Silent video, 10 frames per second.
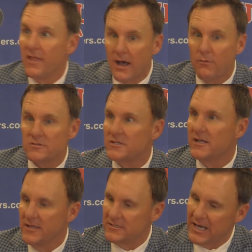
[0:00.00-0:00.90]
I will
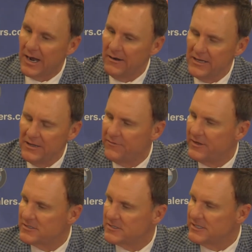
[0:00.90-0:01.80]
say this our
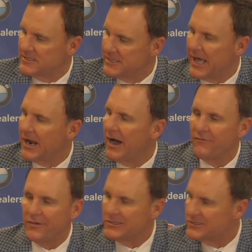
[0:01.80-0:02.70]
defense sees that
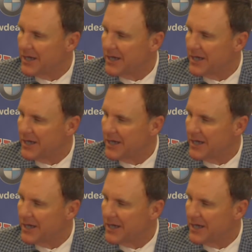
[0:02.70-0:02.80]
offense